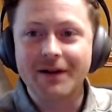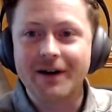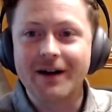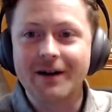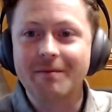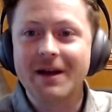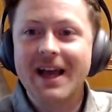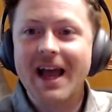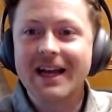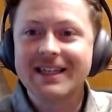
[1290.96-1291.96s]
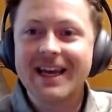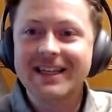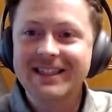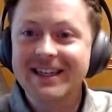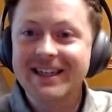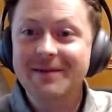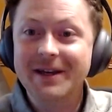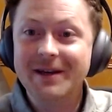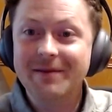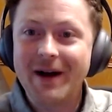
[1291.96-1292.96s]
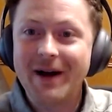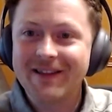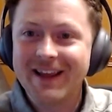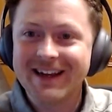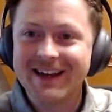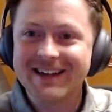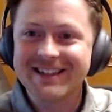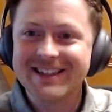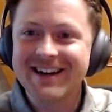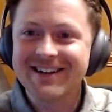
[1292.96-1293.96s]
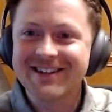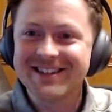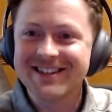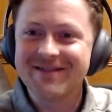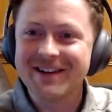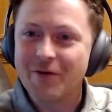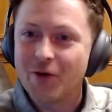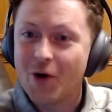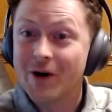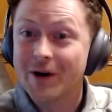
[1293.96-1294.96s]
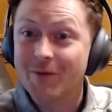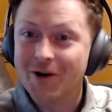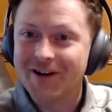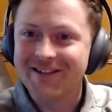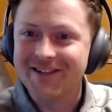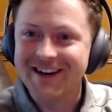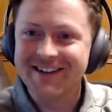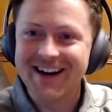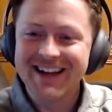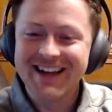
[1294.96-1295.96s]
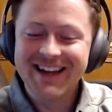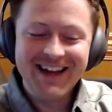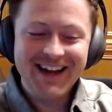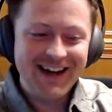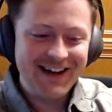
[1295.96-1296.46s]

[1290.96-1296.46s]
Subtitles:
popular XKCD meme about like standards or something, and throw one more in the ring, right?